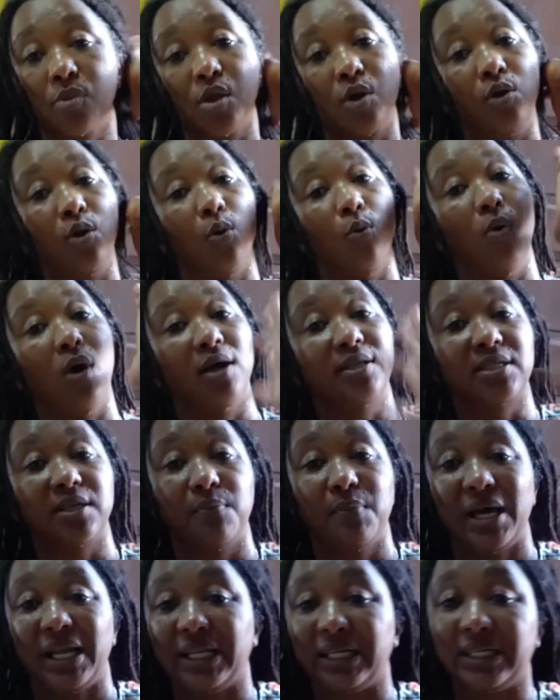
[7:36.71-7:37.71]
the
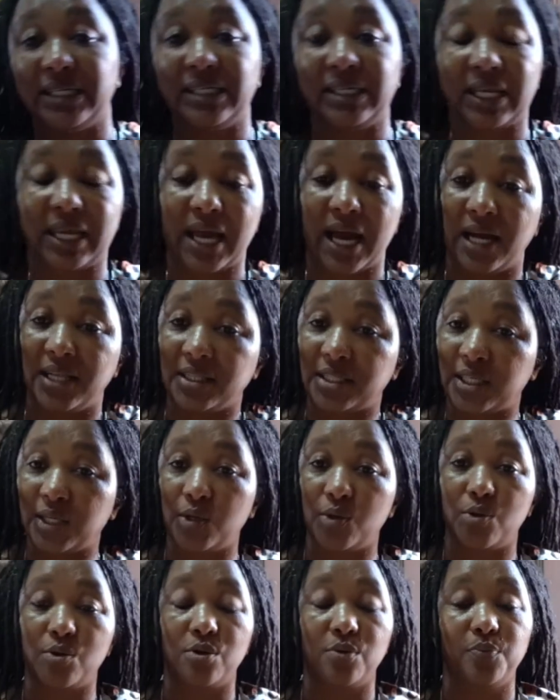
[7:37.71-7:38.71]
watermelon, the
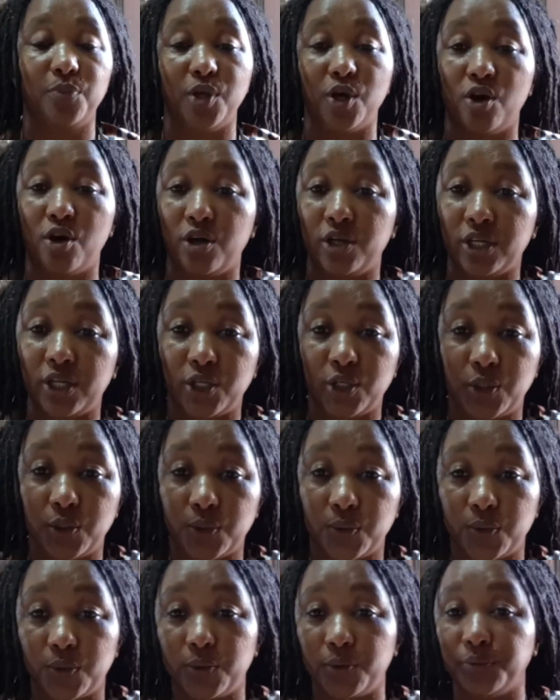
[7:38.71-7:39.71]
cantaloupe, the
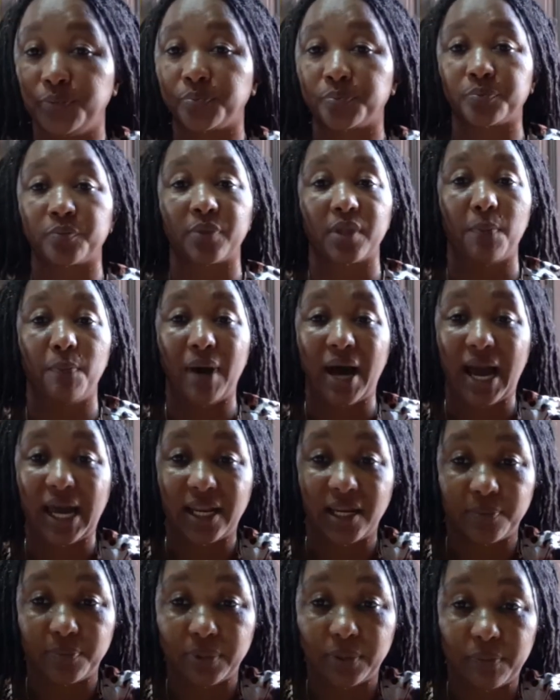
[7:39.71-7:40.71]
honeydew,
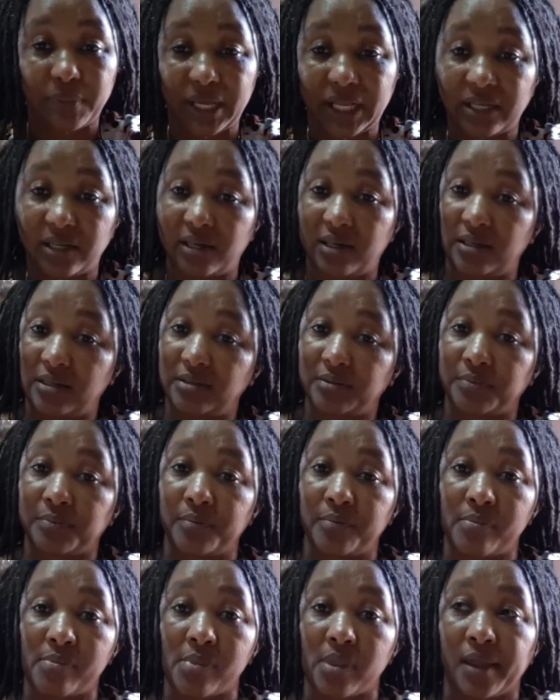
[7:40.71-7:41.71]
pineapple melon,
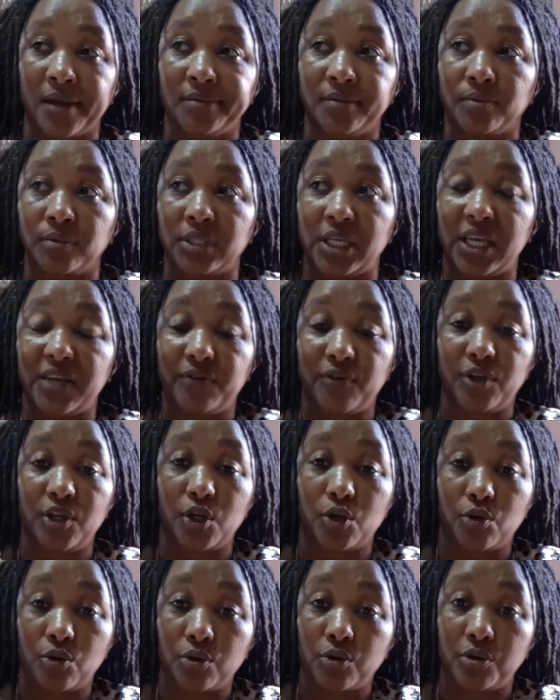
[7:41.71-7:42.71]
even the
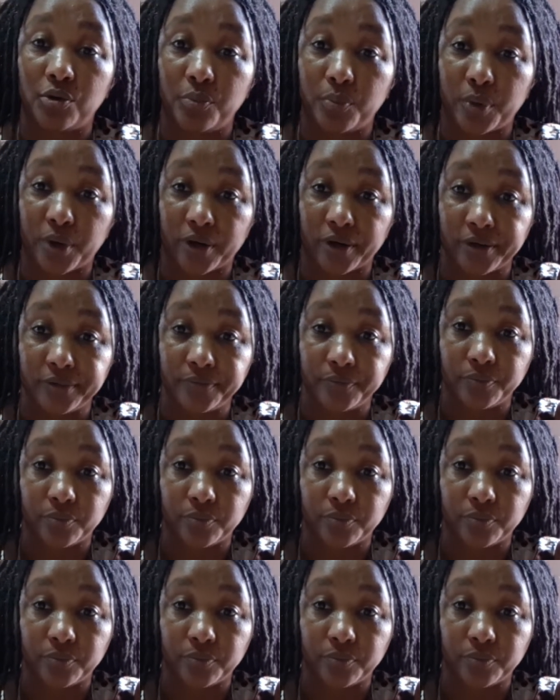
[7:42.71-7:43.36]
cucumber,